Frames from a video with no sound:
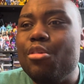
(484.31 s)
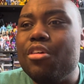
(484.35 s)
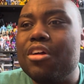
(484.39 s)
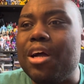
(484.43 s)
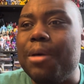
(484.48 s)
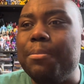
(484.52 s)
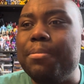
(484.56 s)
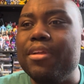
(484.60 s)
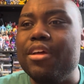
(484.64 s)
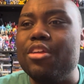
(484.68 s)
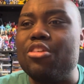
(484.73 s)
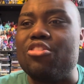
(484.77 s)
a
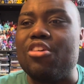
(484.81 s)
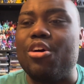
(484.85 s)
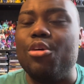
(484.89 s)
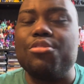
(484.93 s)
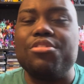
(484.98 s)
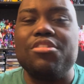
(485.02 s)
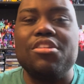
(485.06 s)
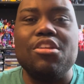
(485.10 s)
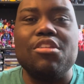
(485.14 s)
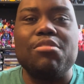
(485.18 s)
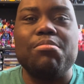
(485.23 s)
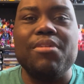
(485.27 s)
couple of
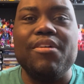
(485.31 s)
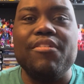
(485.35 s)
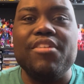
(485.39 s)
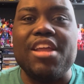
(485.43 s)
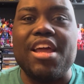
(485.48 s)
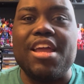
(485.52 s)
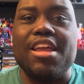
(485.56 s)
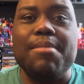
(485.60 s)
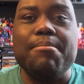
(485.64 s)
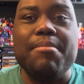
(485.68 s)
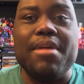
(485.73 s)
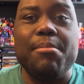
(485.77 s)
jokes in this movie
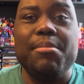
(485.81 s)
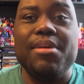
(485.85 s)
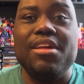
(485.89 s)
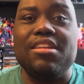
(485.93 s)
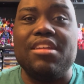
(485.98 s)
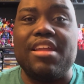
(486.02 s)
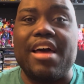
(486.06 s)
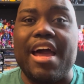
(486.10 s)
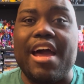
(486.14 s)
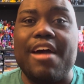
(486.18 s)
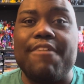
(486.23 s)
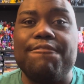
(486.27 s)
that he made me
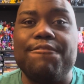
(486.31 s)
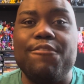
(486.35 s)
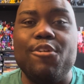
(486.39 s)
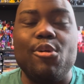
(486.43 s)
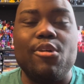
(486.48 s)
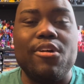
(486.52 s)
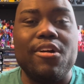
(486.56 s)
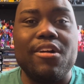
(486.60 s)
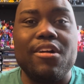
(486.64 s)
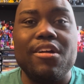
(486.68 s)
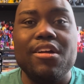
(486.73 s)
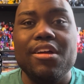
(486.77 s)
laugh
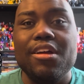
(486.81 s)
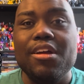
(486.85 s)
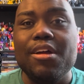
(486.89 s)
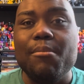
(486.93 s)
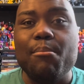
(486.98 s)
for.